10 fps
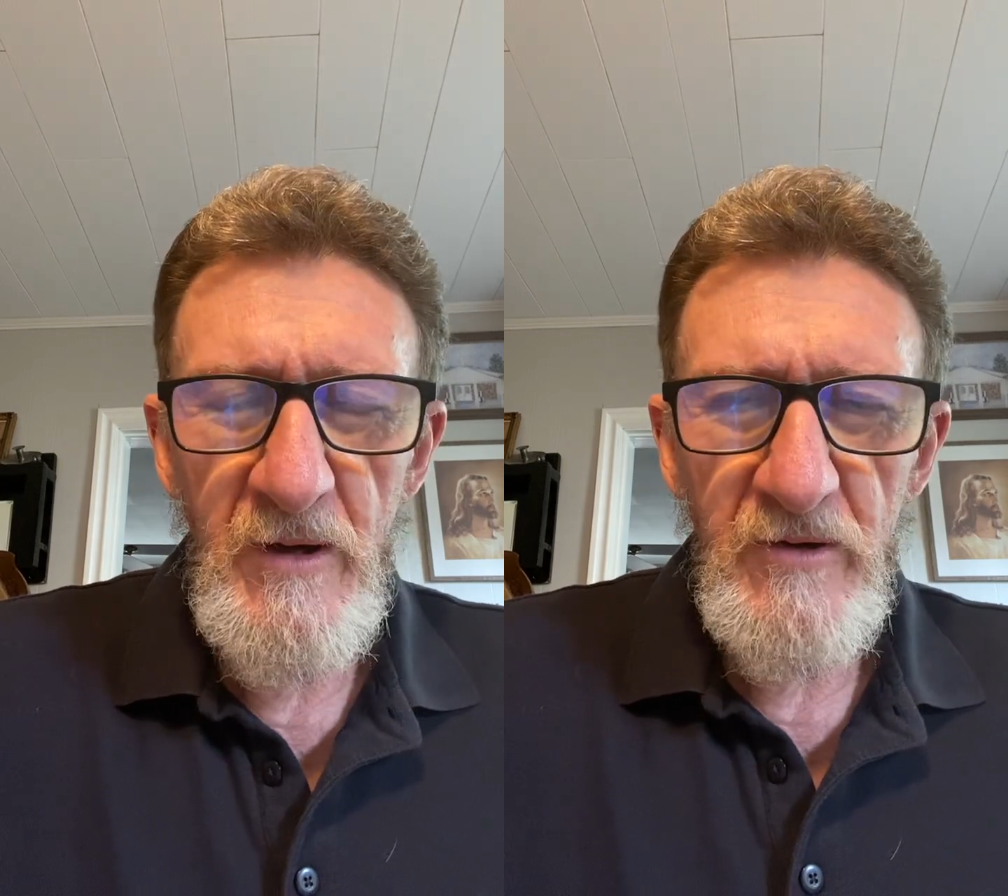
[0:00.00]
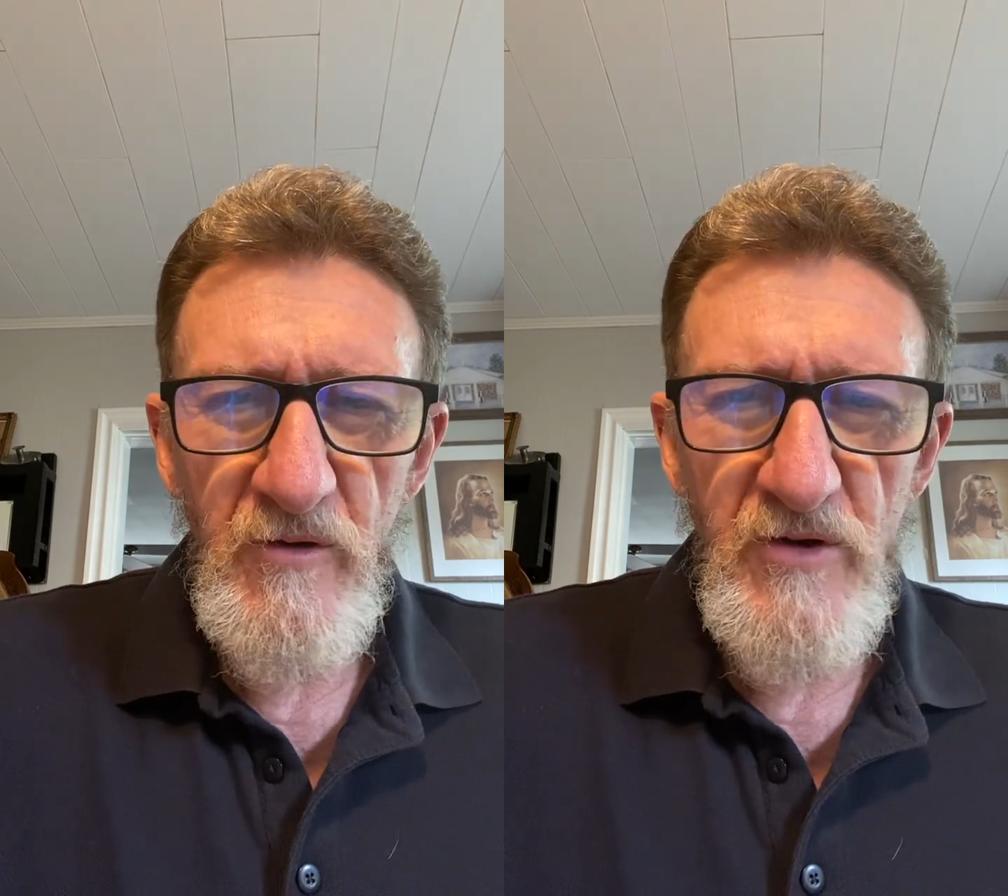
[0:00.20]

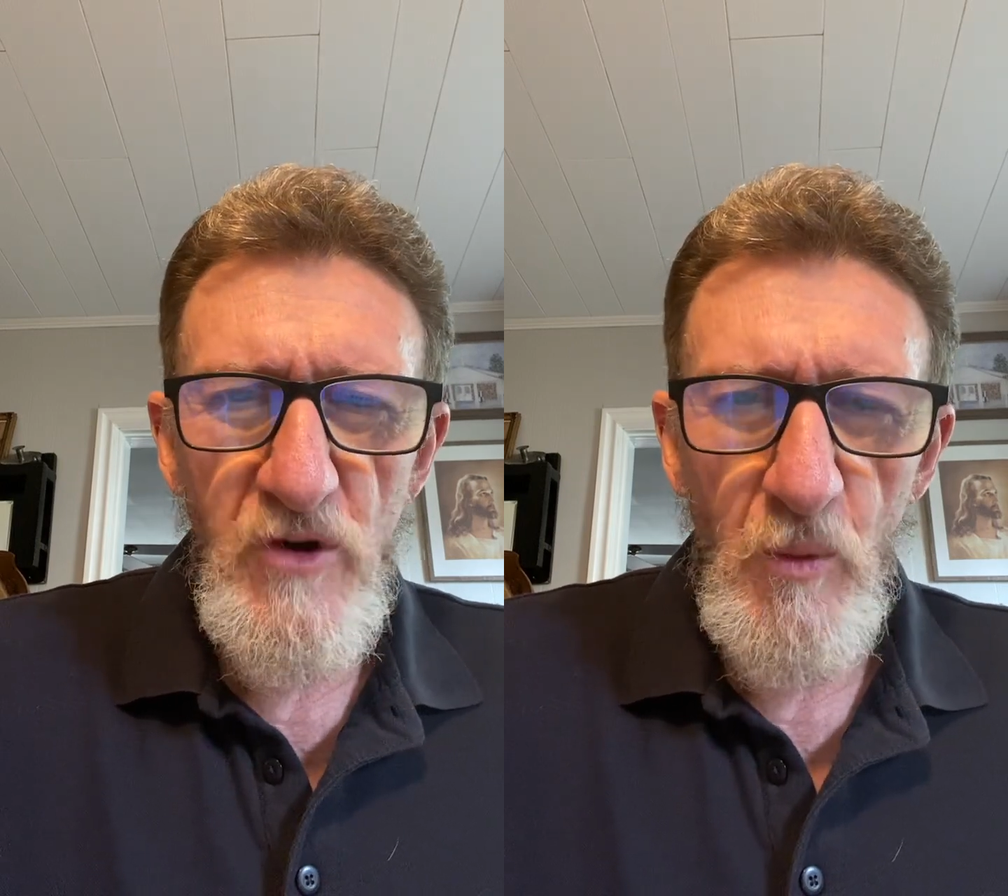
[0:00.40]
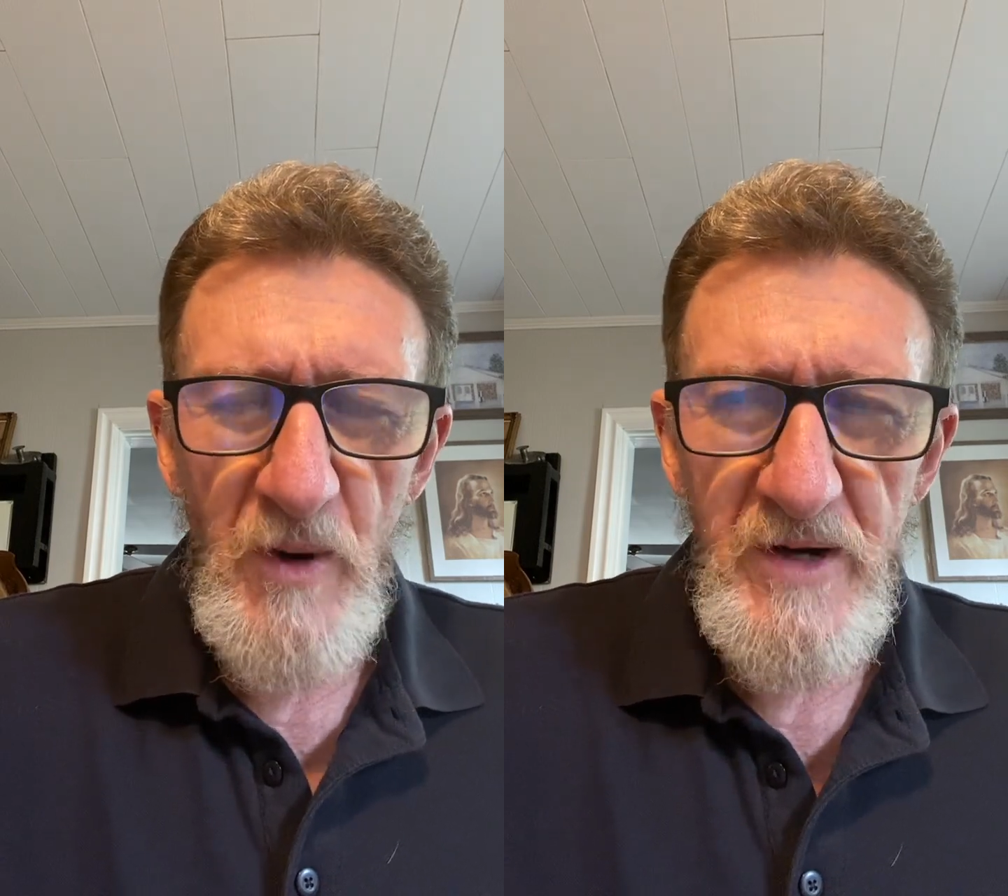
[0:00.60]
for in
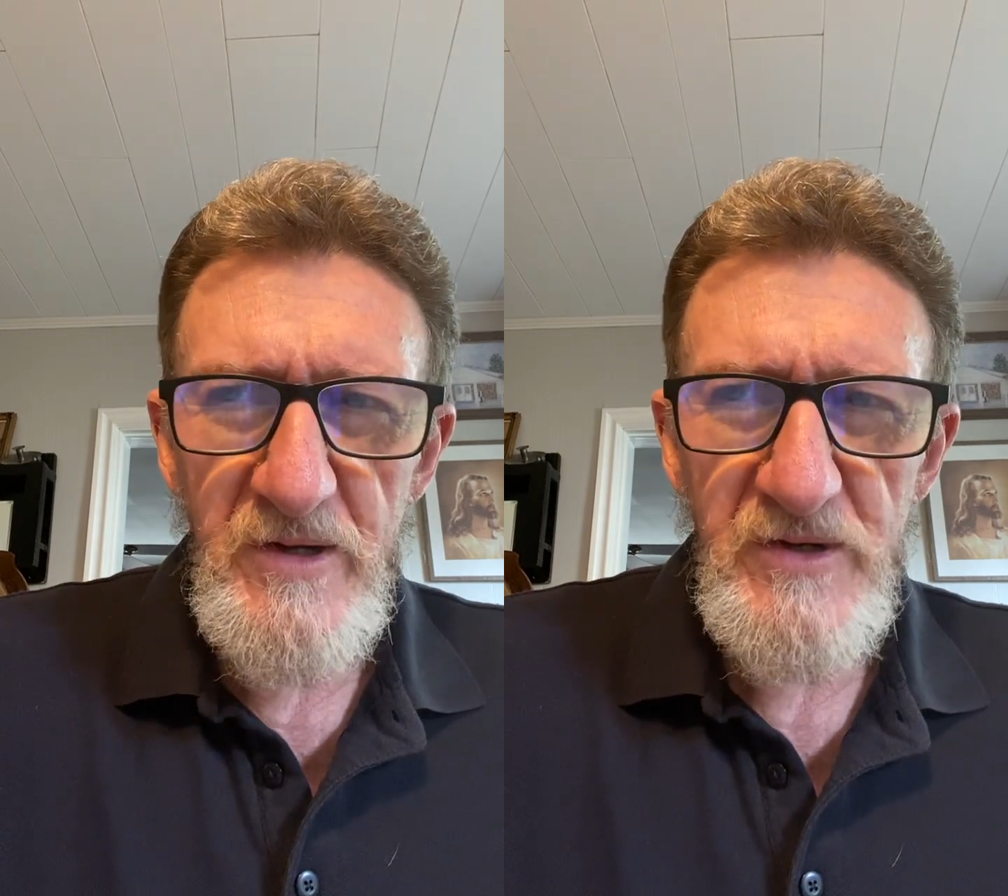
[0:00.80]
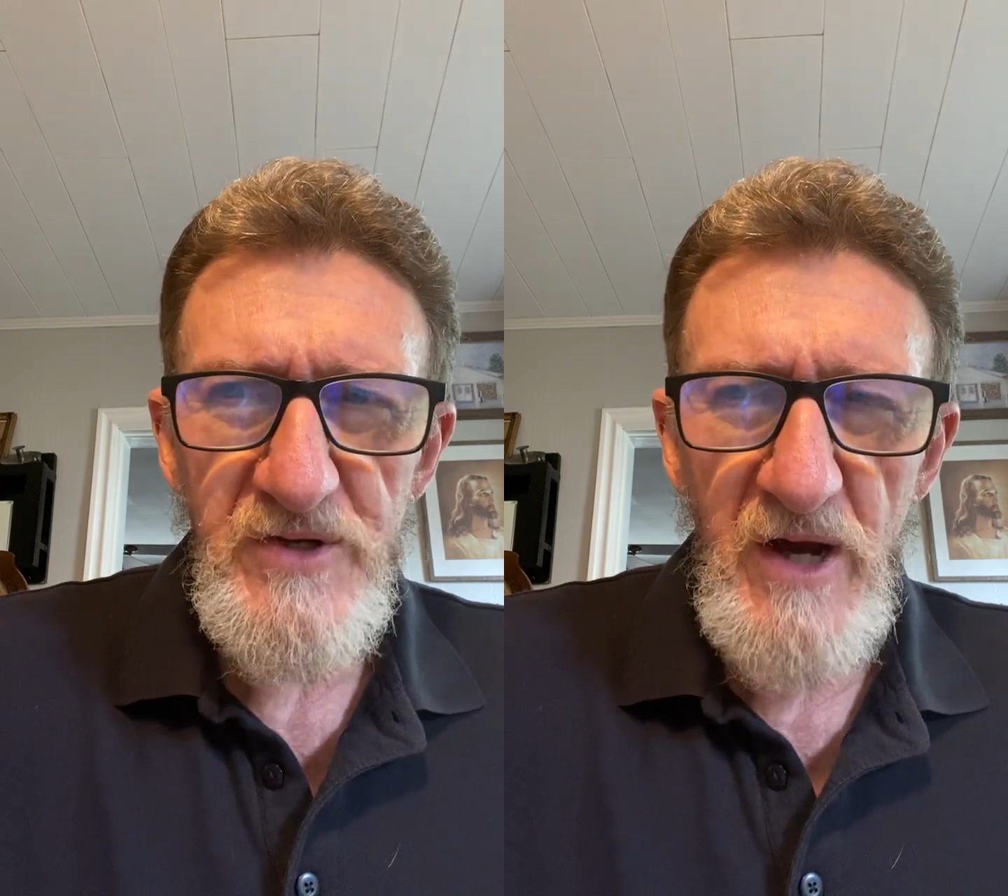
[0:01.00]
your
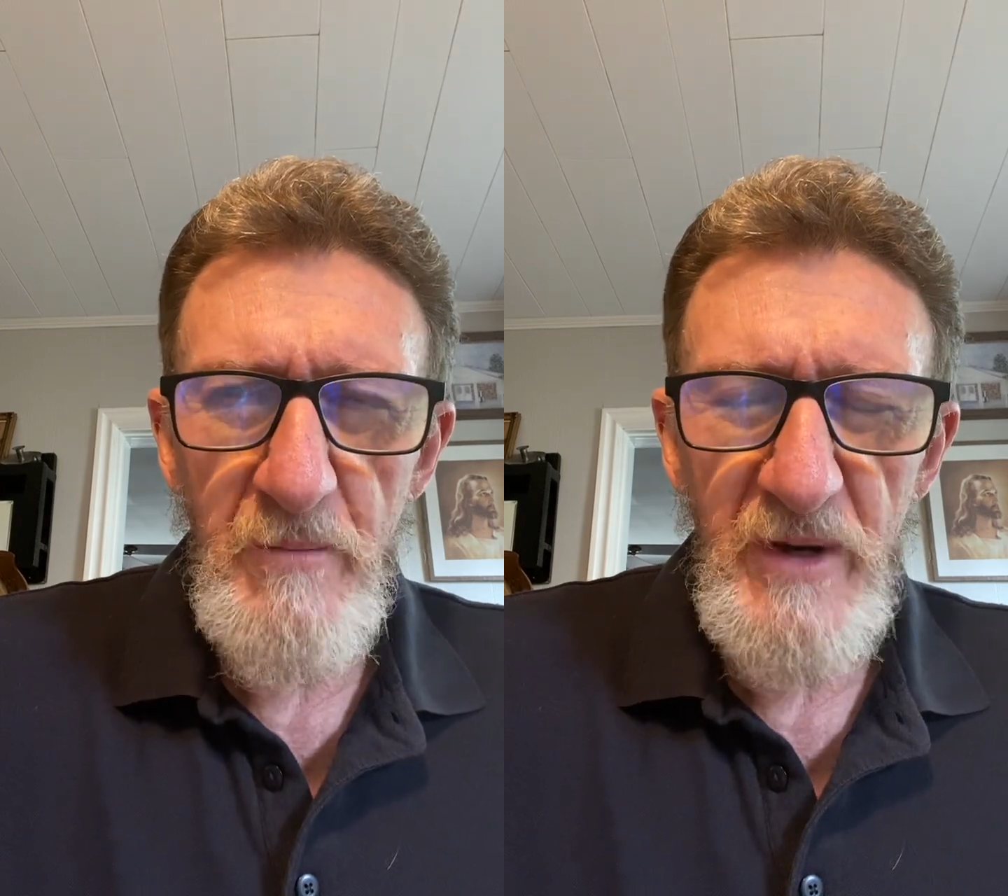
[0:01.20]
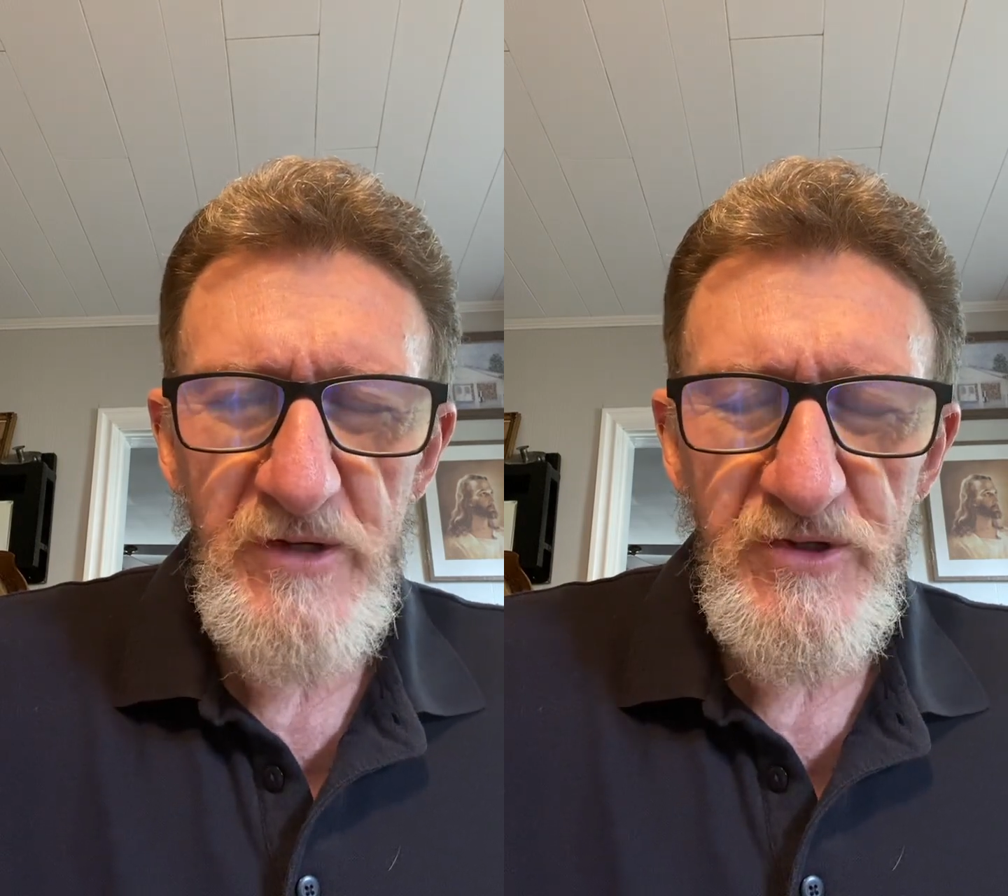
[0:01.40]
weakness I am
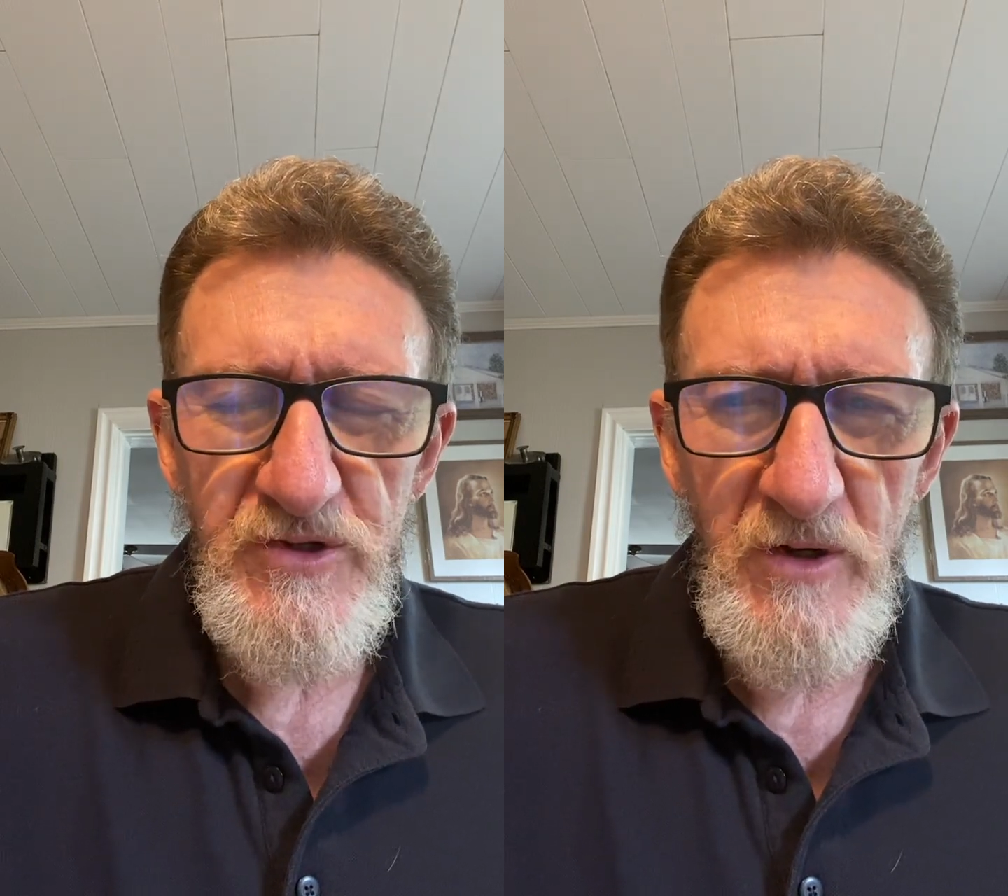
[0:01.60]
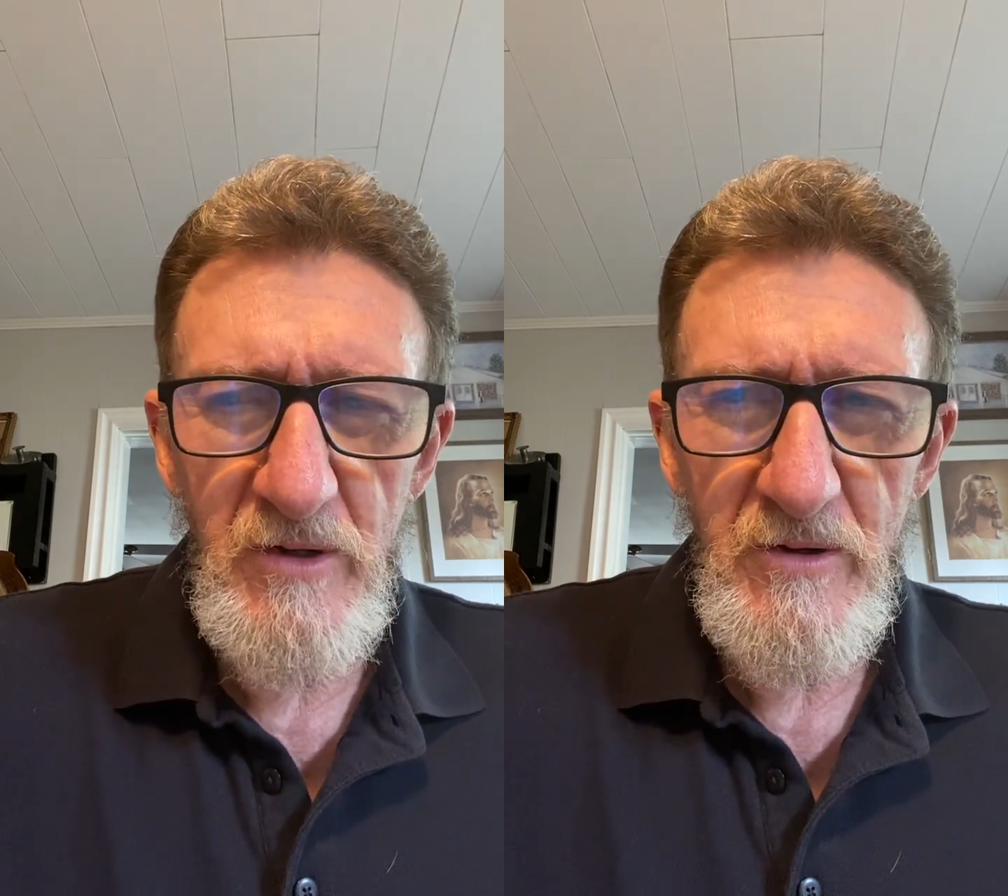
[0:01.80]
made
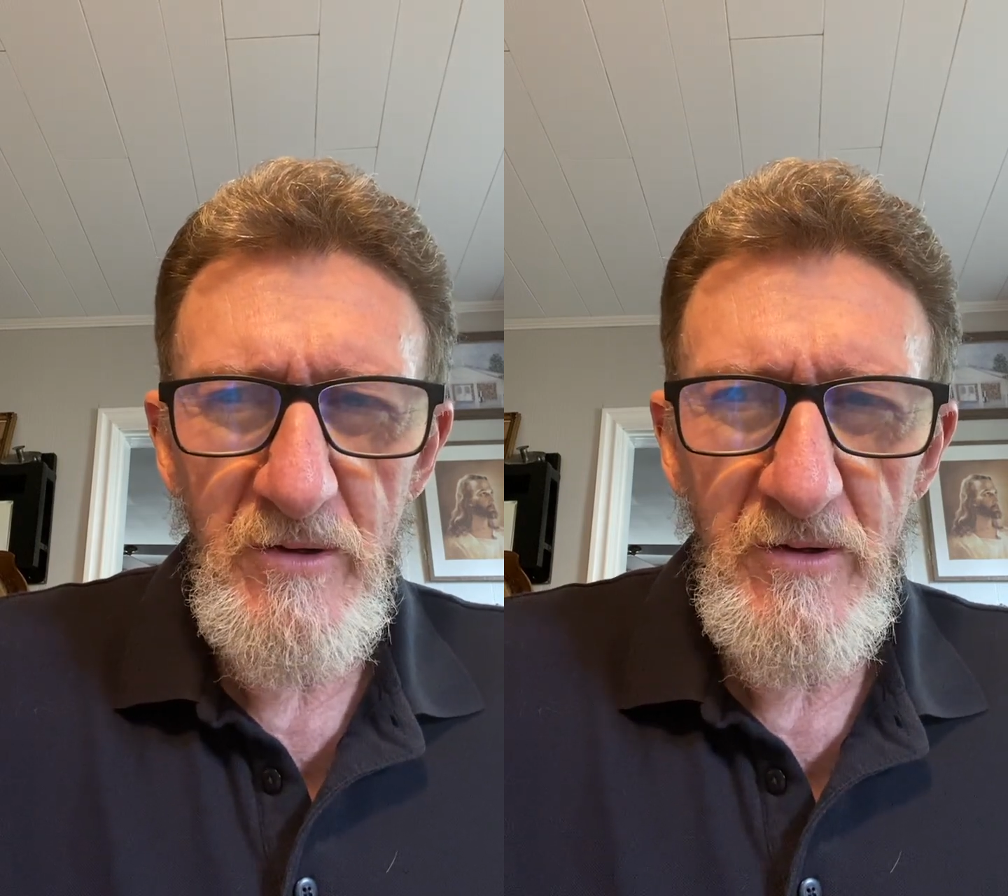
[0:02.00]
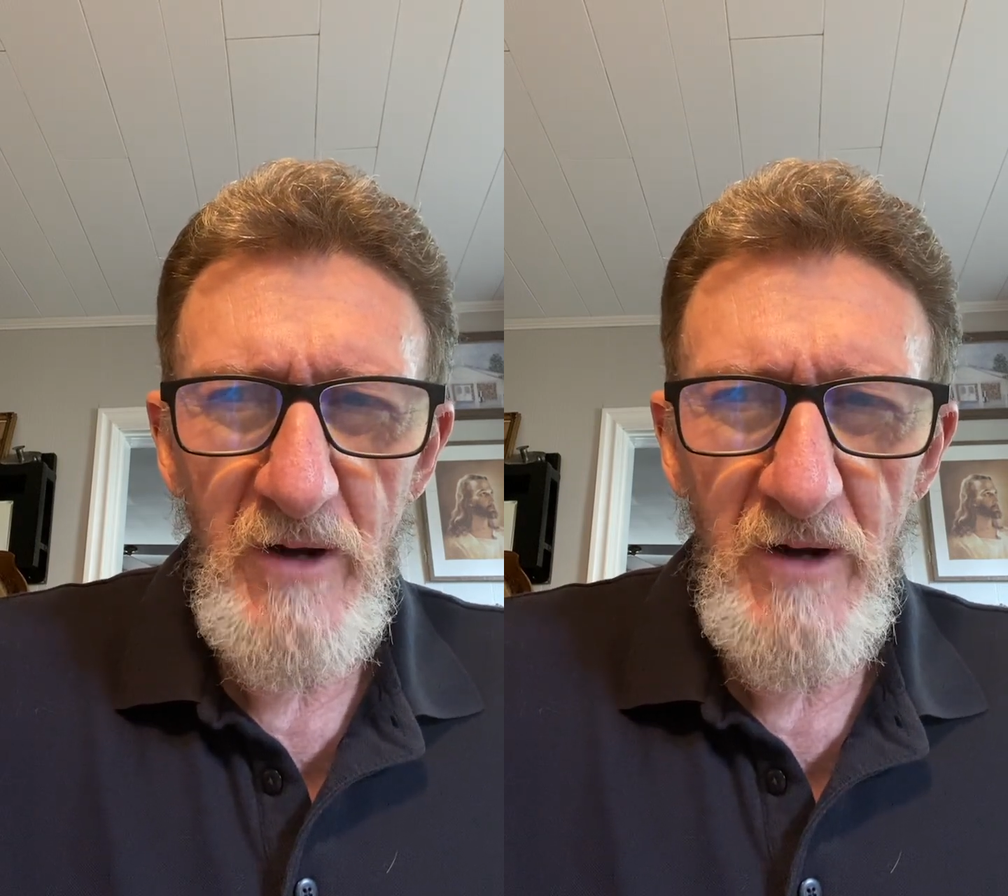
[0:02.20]
stronger,